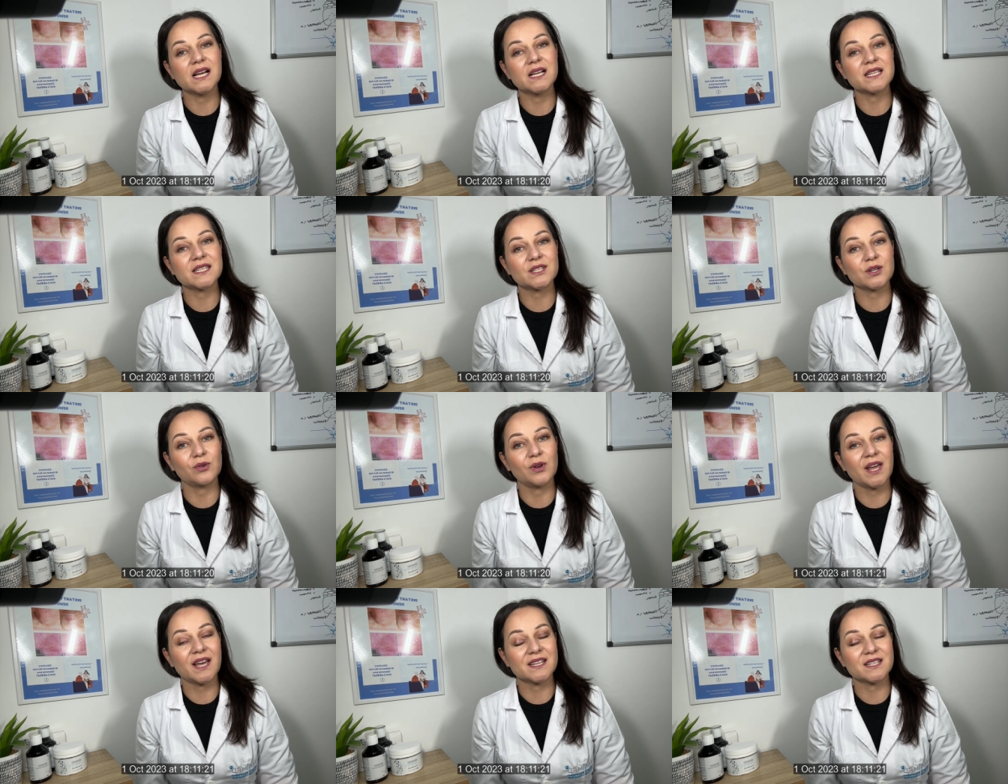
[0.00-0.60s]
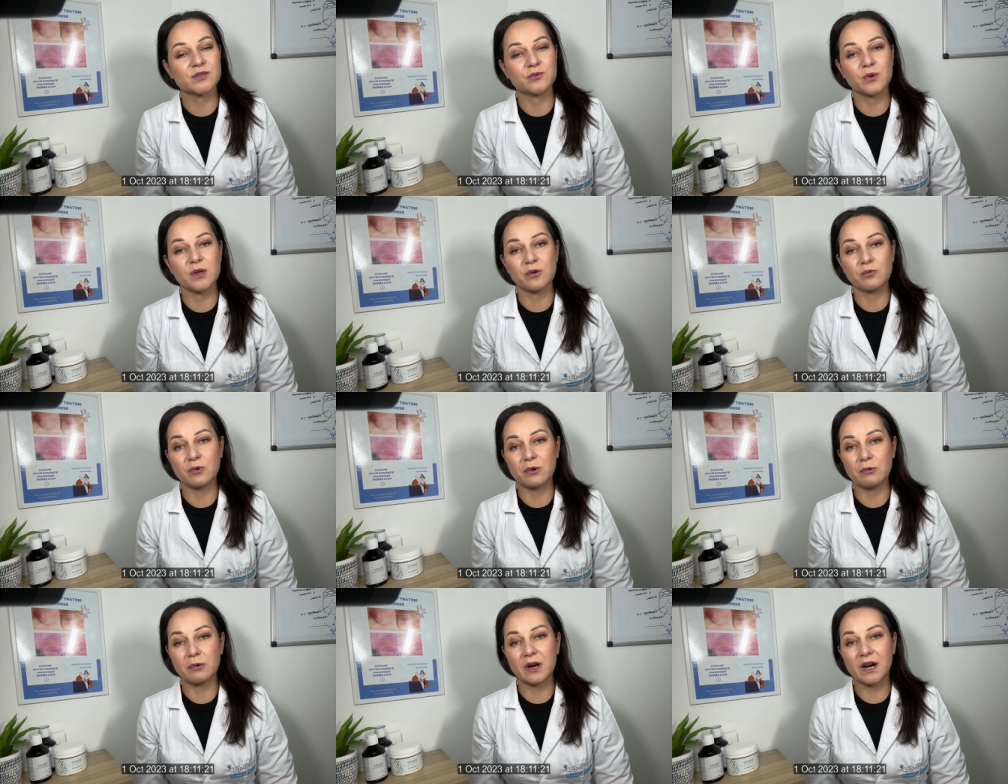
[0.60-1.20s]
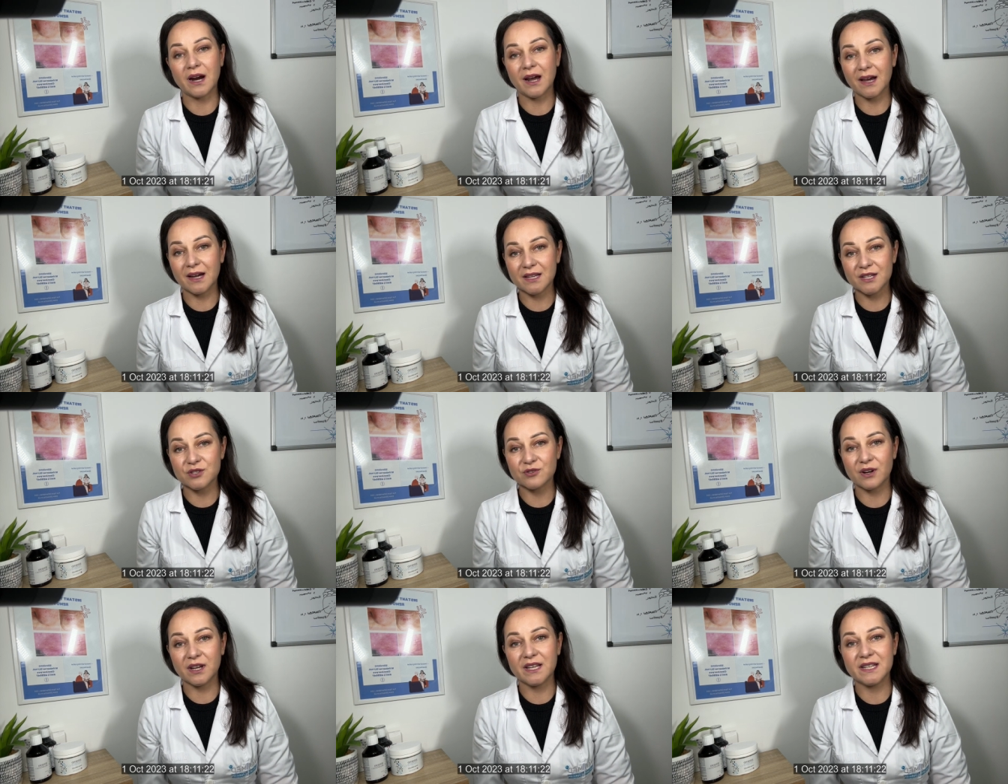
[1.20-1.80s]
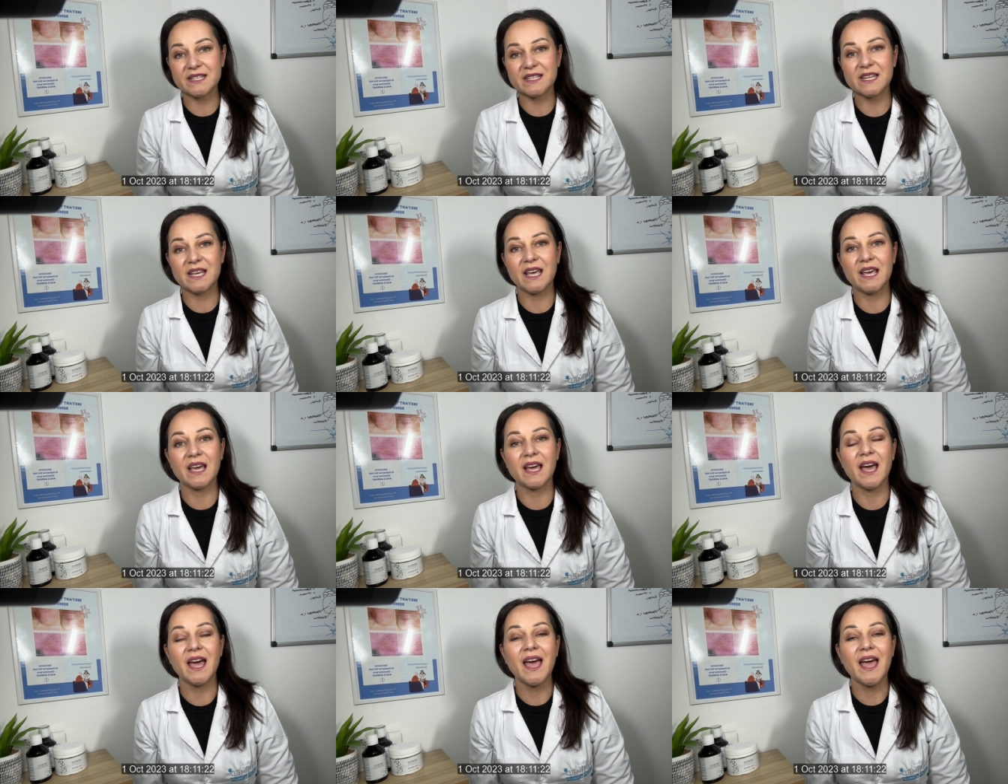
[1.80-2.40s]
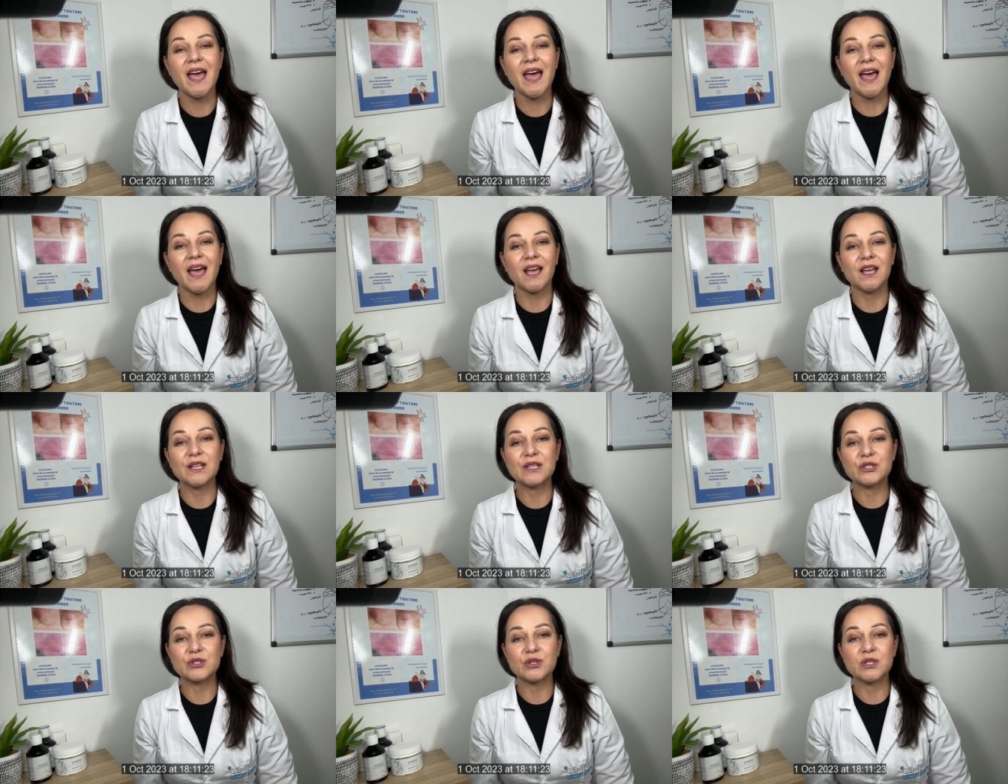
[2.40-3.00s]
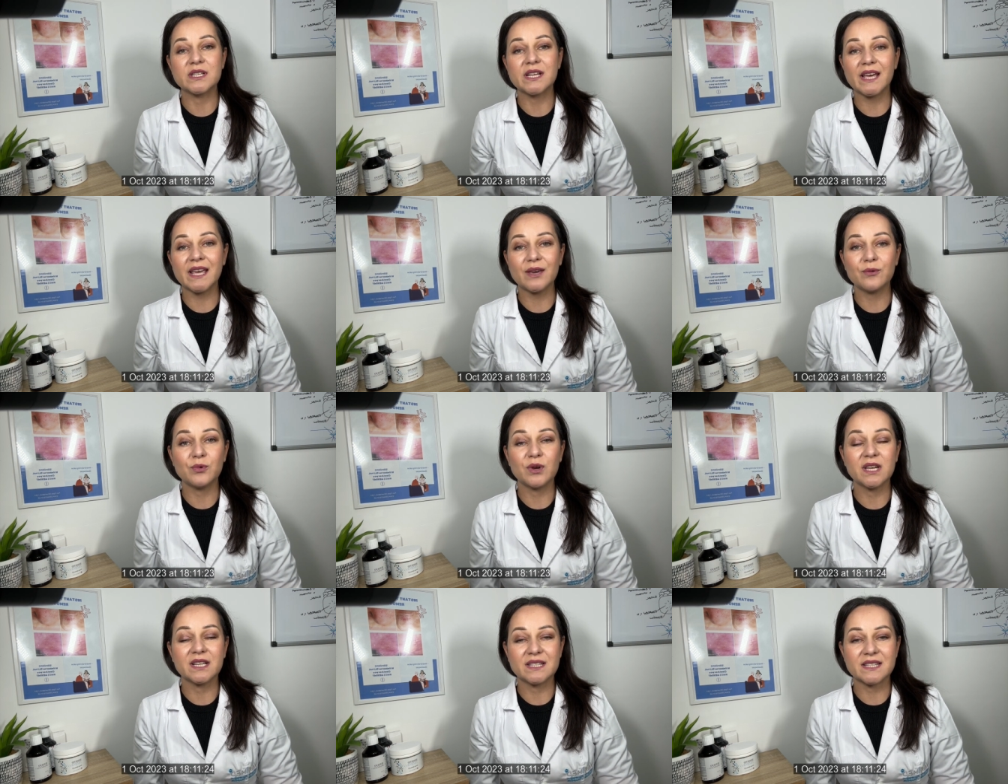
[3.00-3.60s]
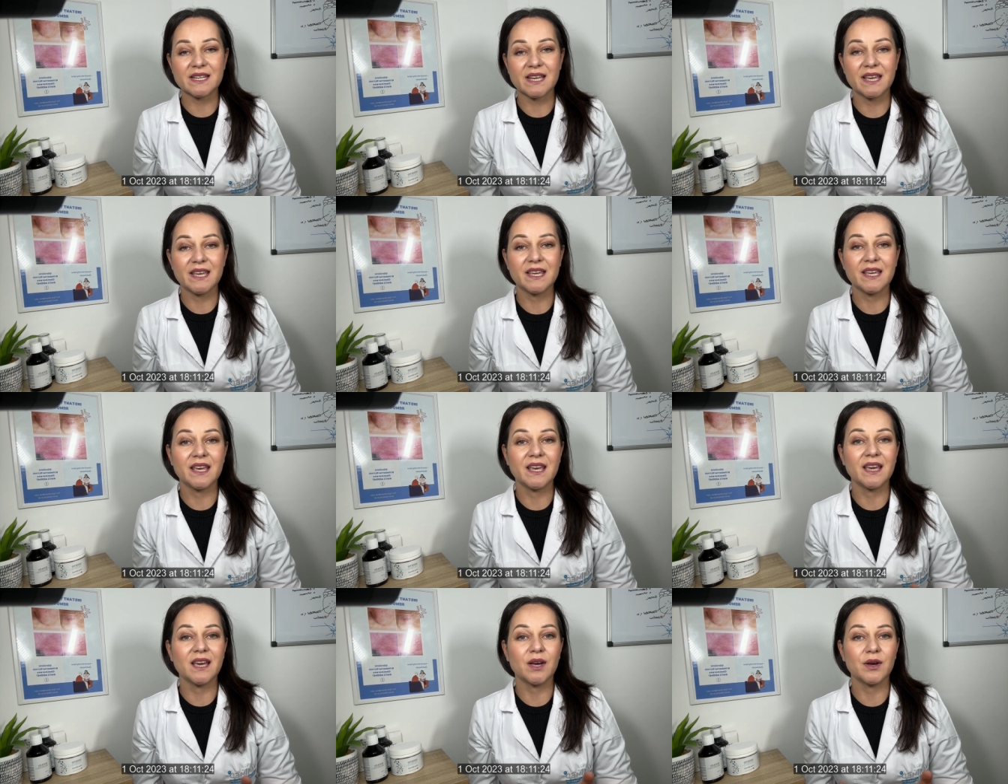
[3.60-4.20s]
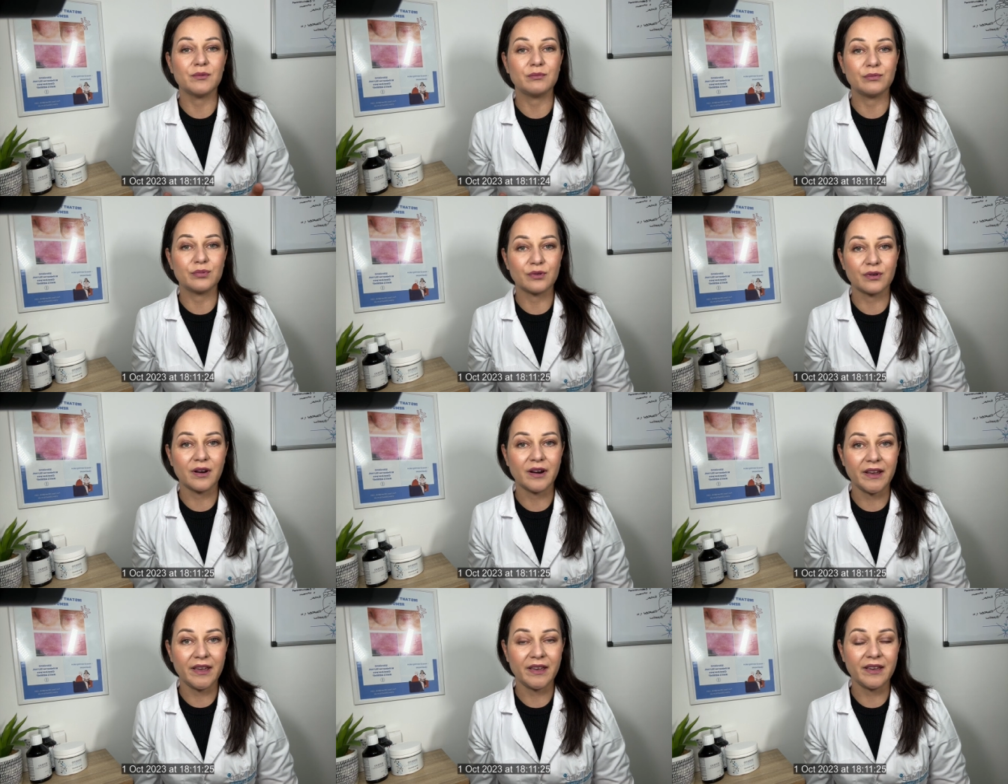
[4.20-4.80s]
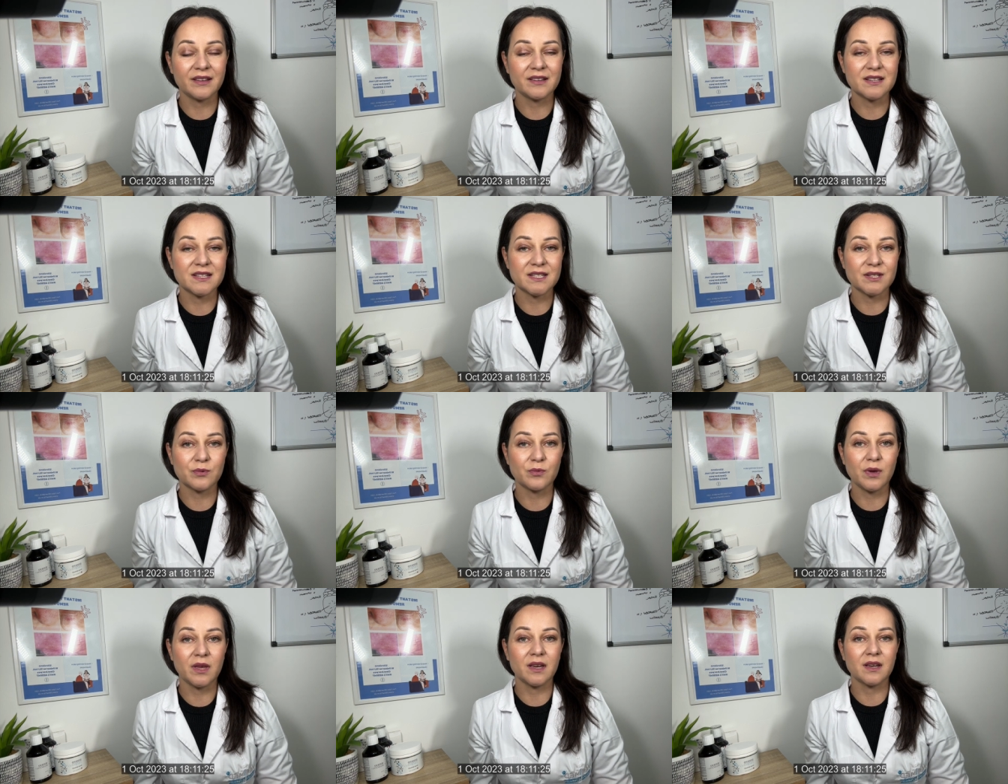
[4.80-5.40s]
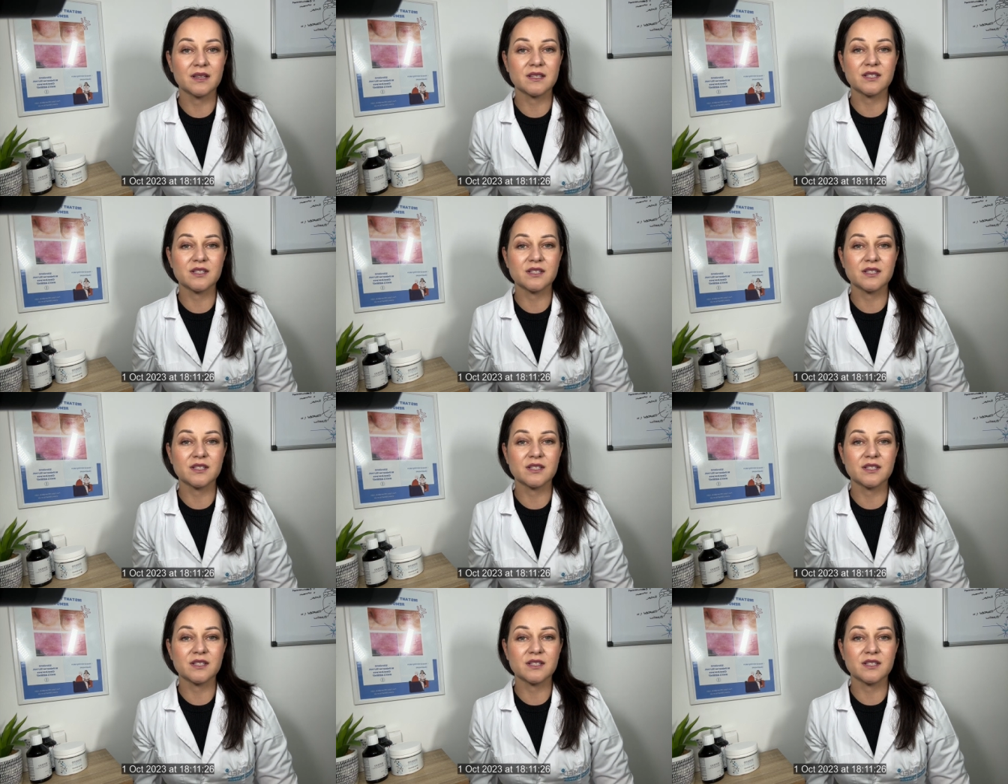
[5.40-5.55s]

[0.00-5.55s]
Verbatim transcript: So last week we were hydrating, and today we are taking a break this week.